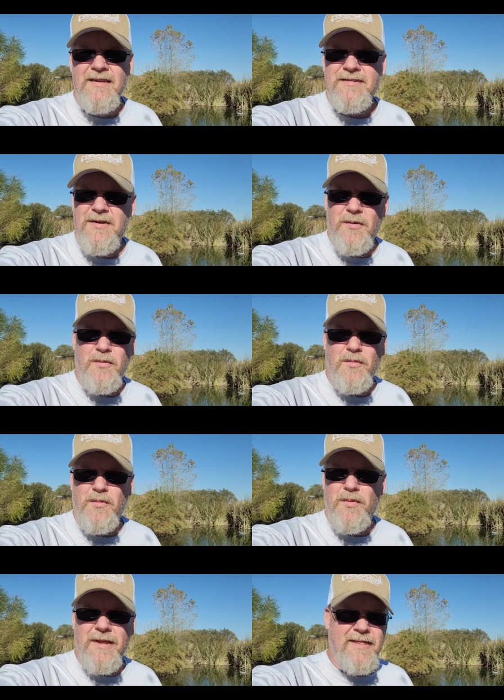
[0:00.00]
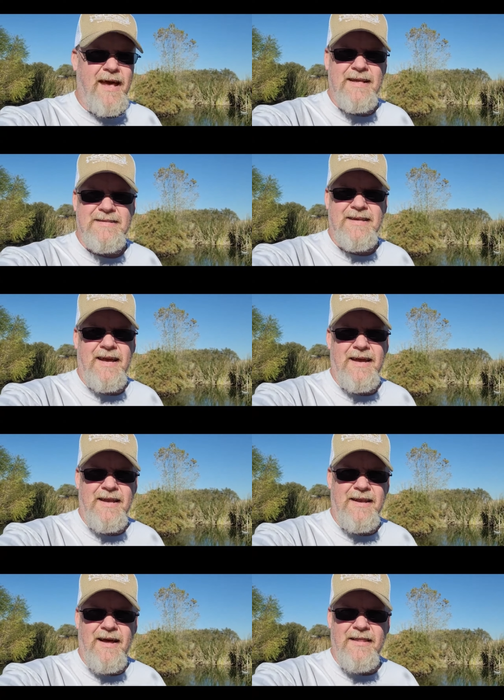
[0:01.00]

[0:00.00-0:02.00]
So with that said,